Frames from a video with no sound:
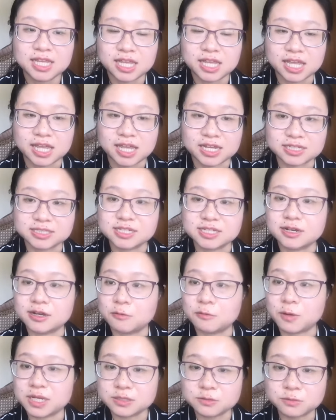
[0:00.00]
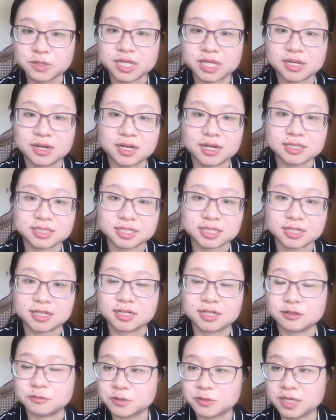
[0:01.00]
And once we got
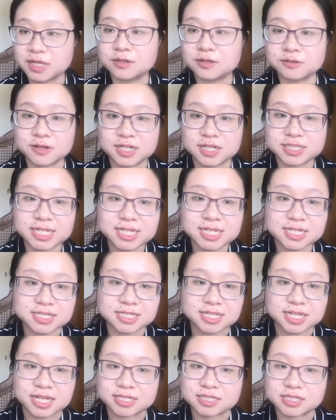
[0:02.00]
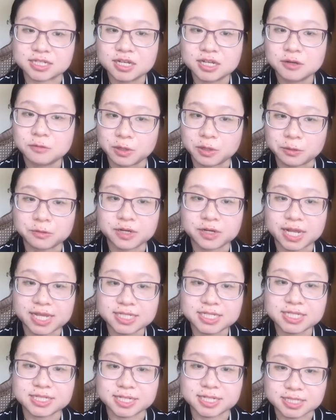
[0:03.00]
the real raw data set, we
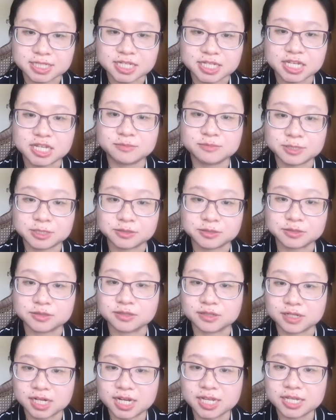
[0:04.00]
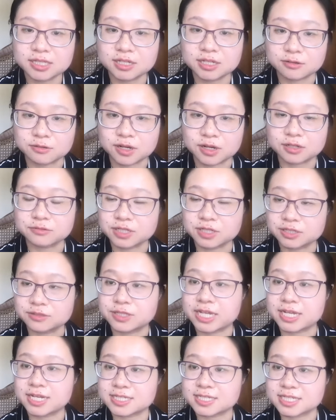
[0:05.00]
created a scheme to clean the raw real
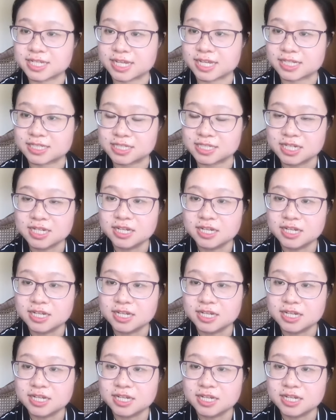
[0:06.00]
data set.